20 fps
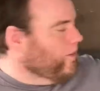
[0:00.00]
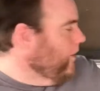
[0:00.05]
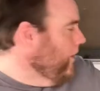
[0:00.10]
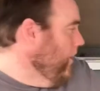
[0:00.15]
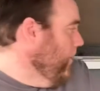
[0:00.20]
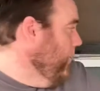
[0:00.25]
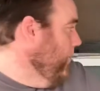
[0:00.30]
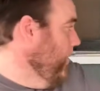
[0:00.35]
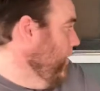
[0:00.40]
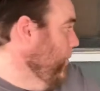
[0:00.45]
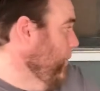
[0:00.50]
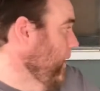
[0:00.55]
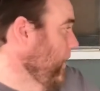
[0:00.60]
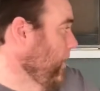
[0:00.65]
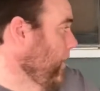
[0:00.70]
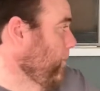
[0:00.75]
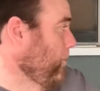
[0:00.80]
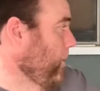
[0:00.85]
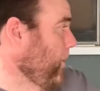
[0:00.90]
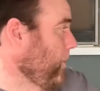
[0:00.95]
I don't know about
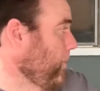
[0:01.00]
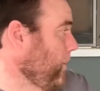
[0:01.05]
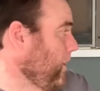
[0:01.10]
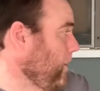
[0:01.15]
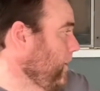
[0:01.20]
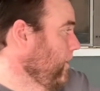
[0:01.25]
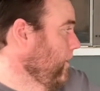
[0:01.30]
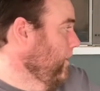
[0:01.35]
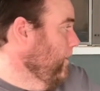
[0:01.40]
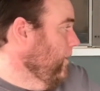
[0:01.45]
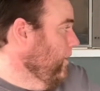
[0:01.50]
the pumpkin.